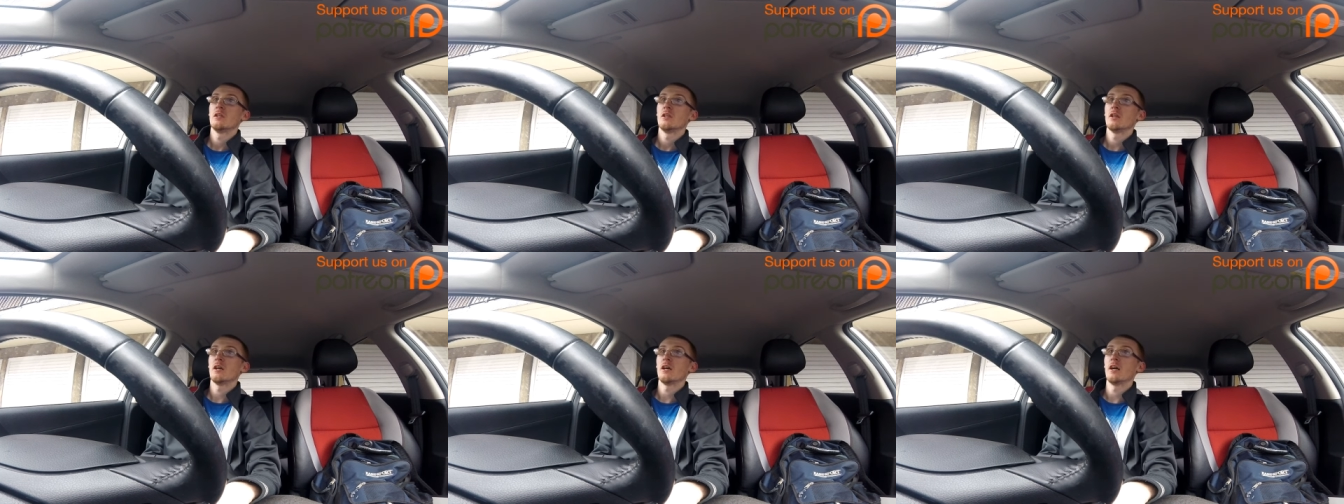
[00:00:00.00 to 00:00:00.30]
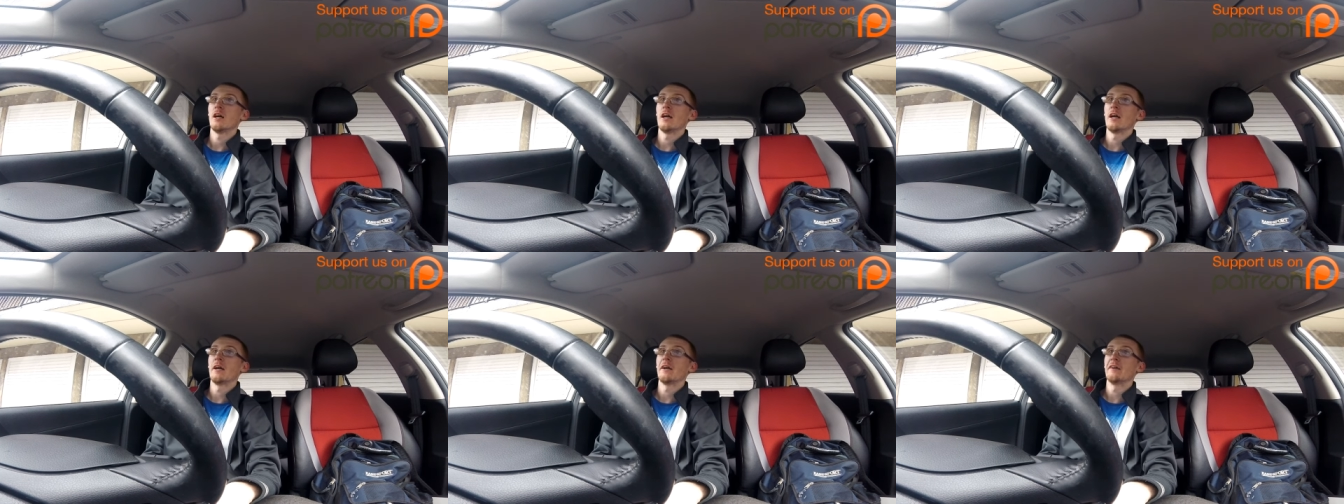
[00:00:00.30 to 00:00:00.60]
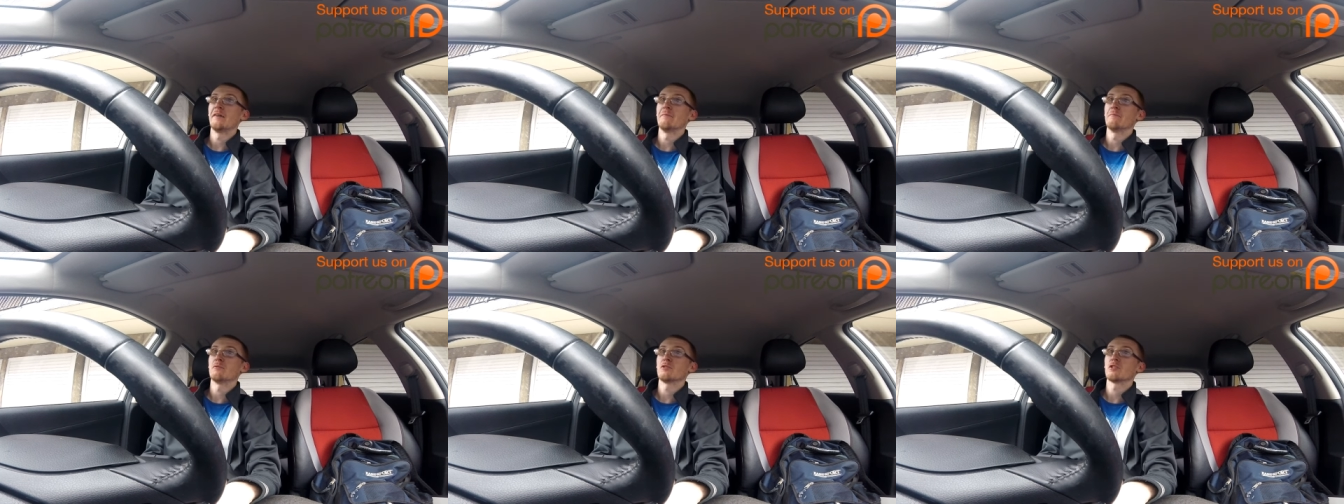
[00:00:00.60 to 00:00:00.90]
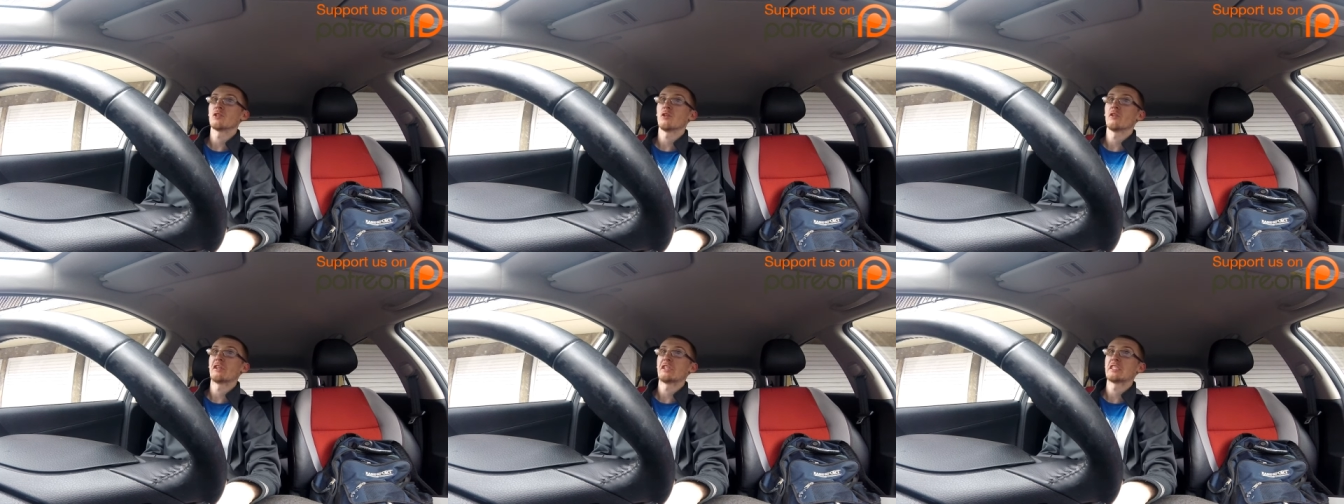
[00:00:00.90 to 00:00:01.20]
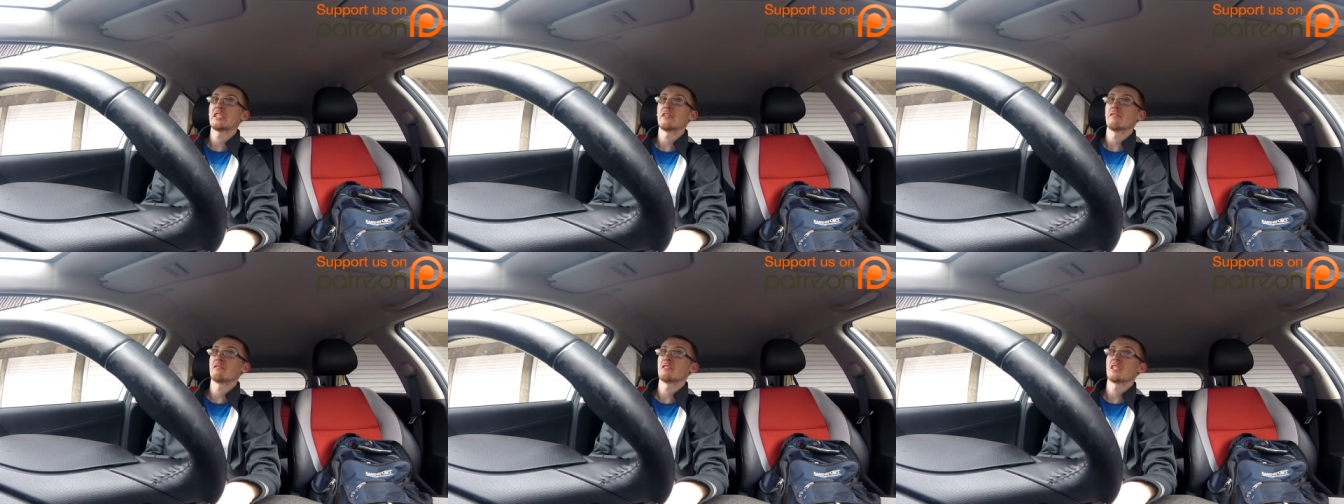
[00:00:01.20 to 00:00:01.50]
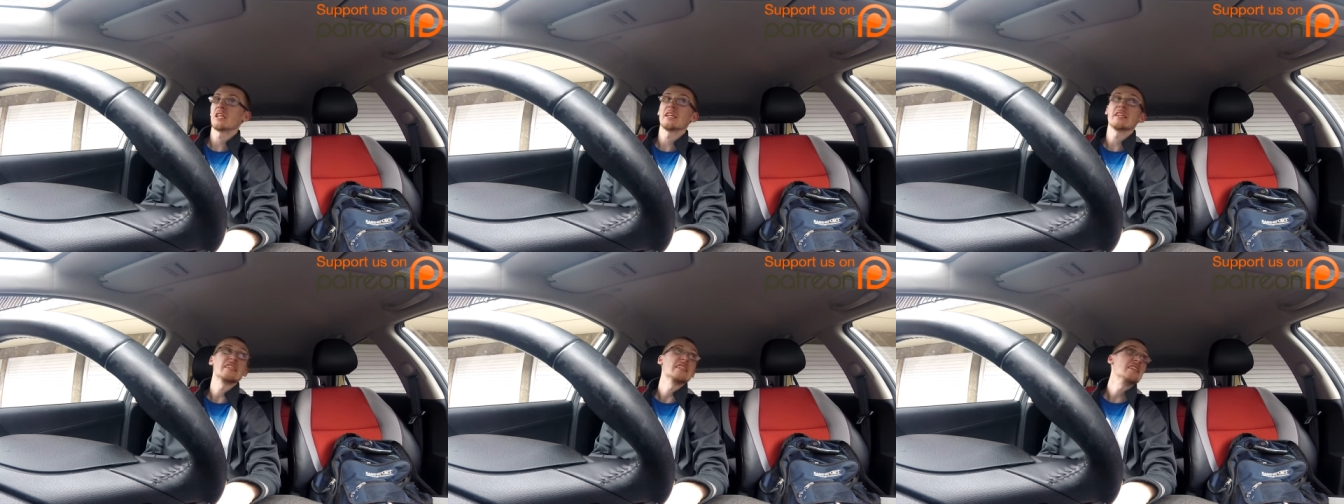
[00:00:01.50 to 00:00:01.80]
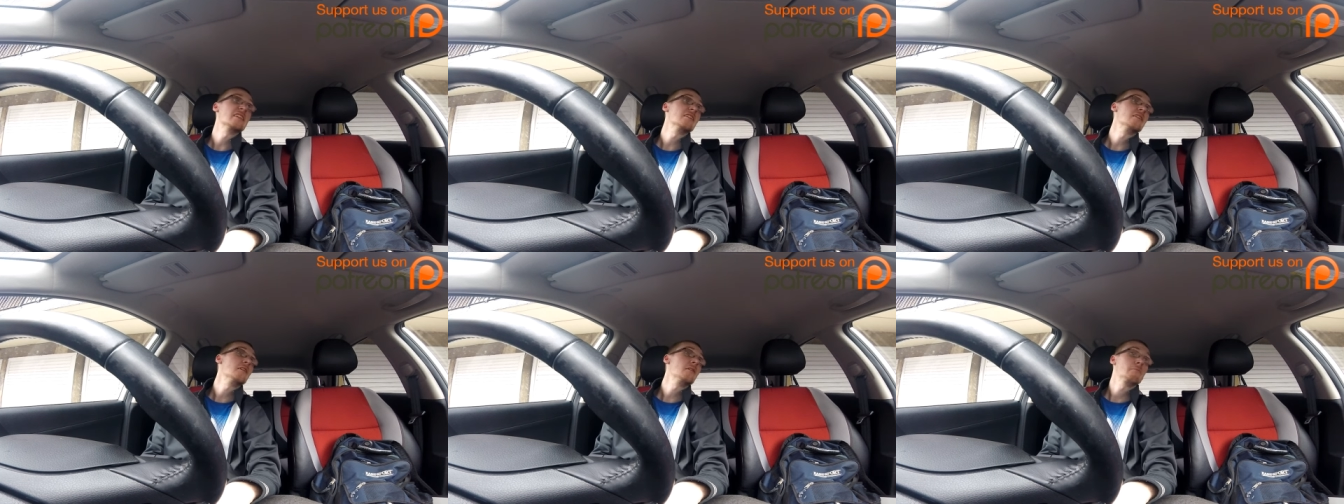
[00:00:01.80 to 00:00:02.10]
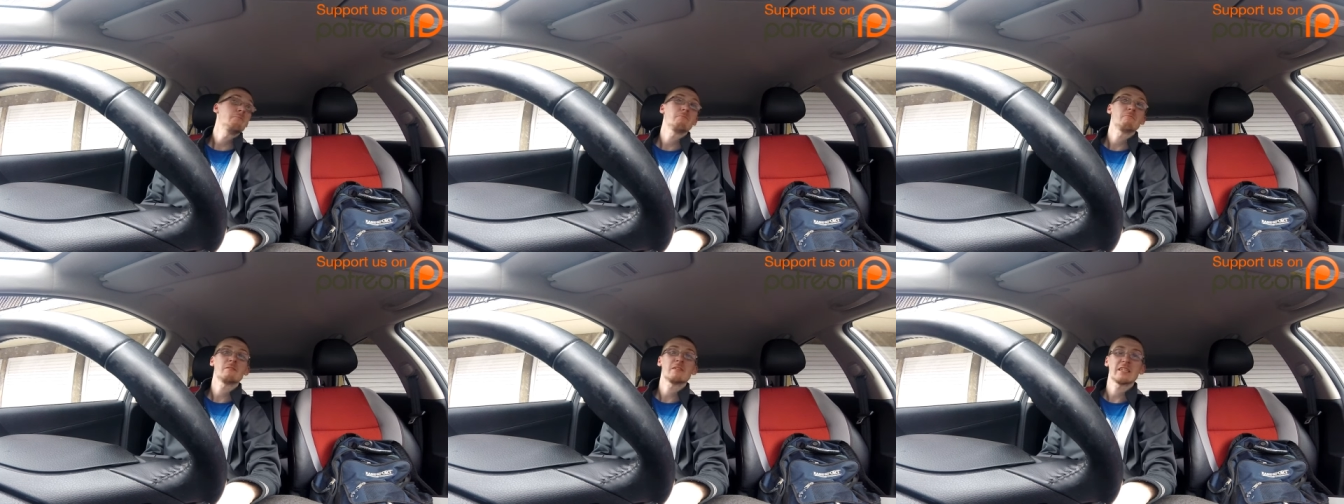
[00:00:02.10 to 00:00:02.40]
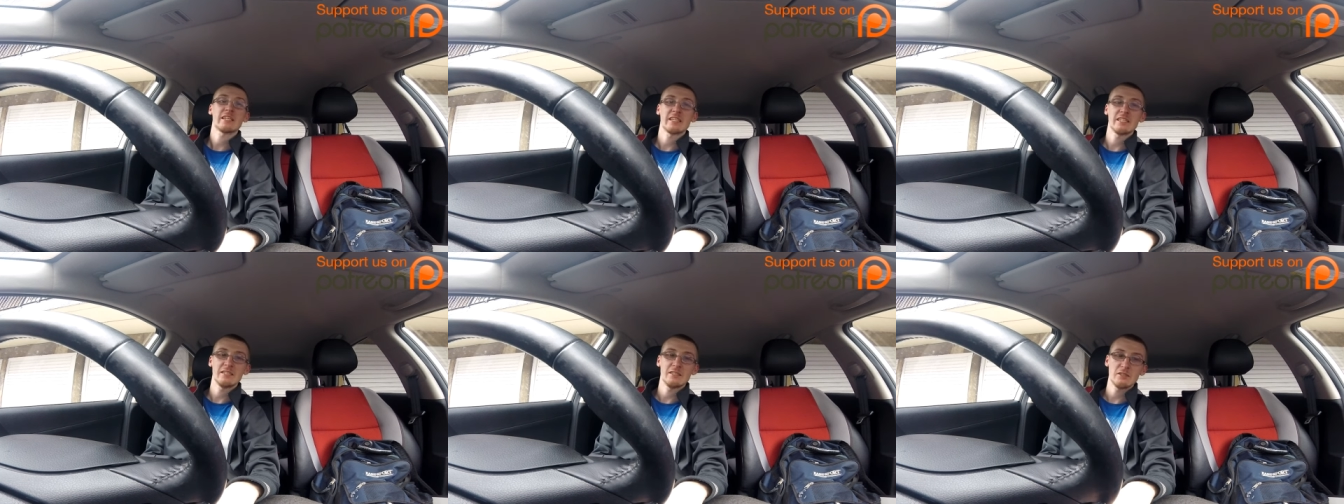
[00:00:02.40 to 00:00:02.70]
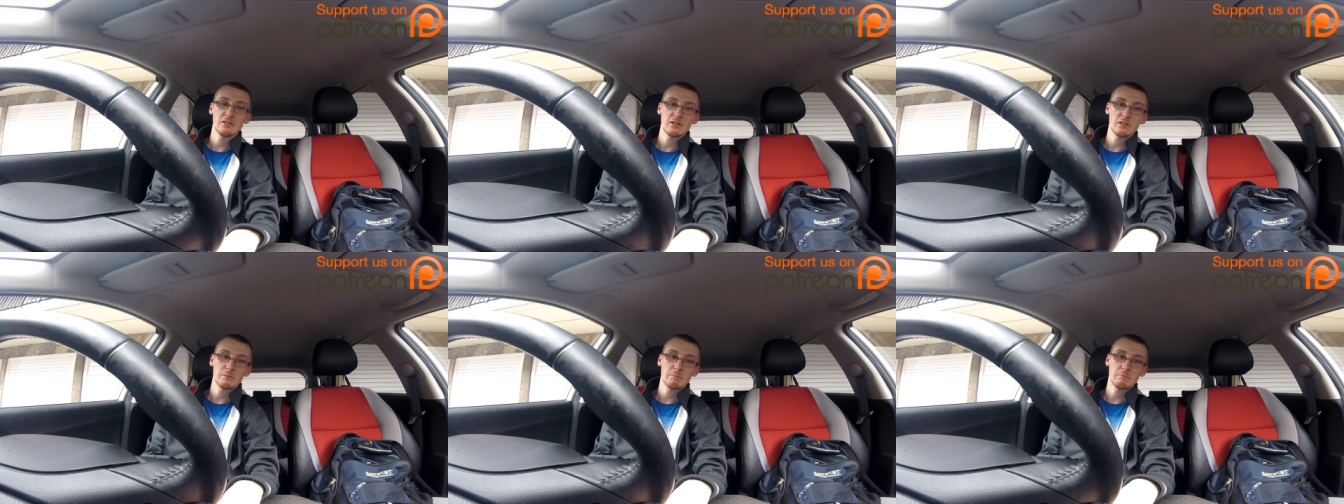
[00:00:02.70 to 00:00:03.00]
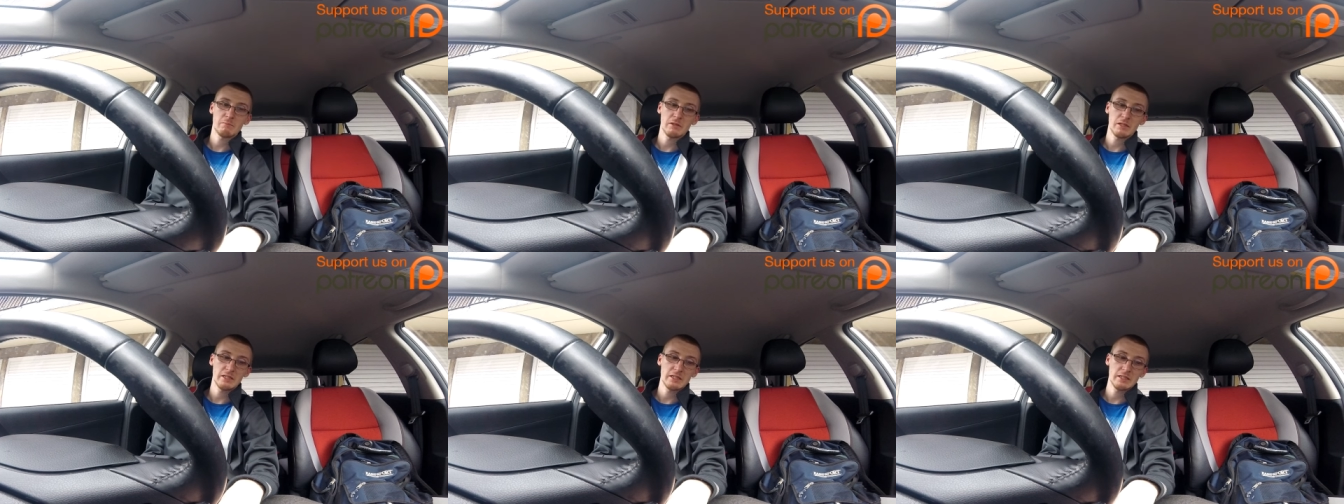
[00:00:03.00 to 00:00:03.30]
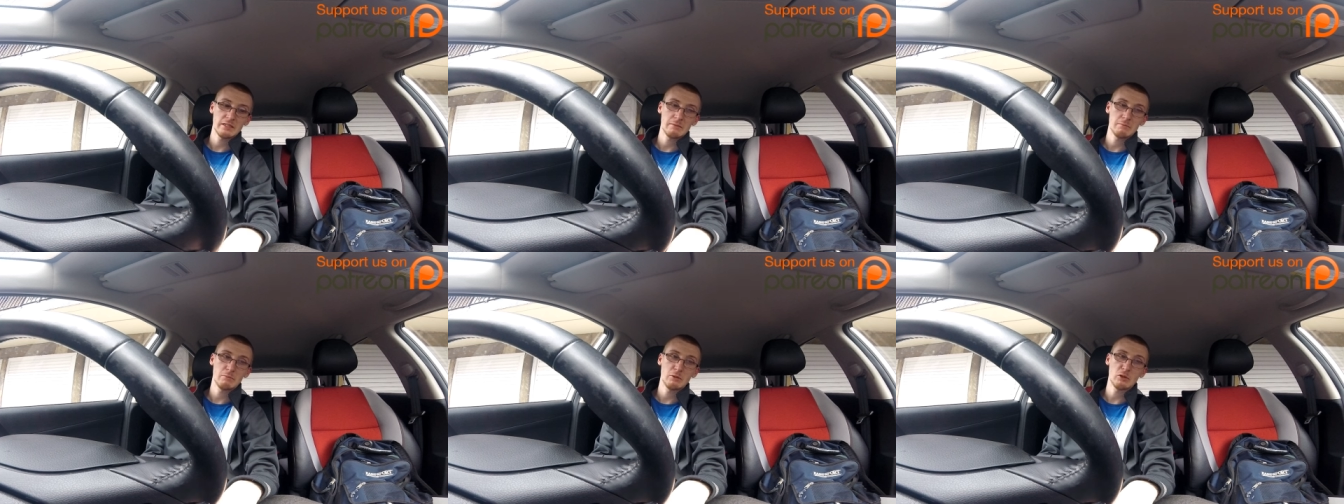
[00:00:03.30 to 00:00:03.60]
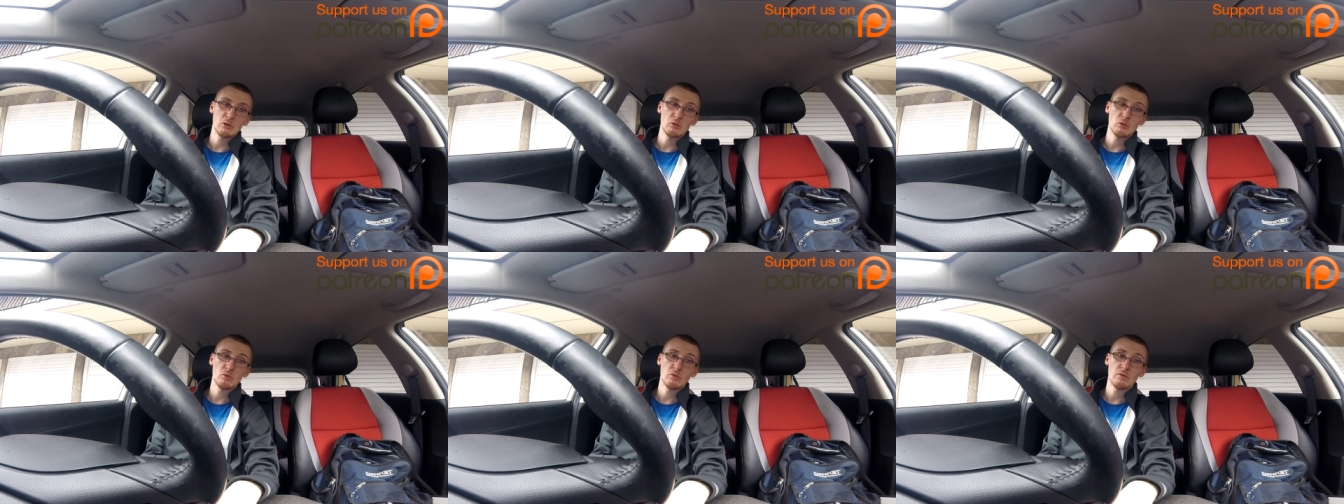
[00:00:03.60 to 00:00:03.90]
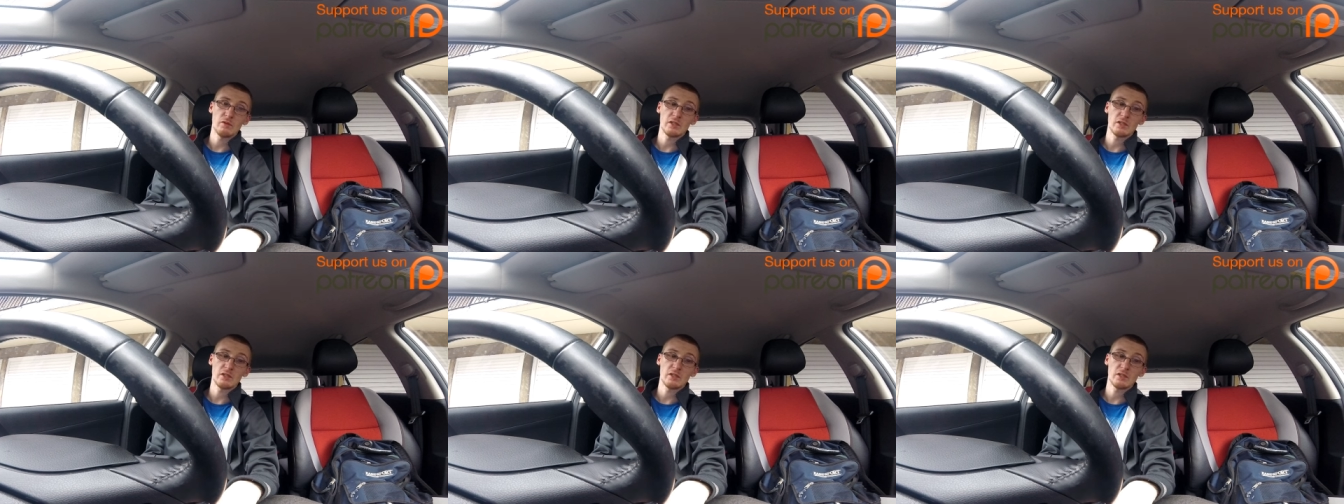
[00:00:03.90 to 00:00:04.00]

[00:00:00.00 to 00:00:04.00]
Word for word: Um, so instead of saying, "Can you just please move?"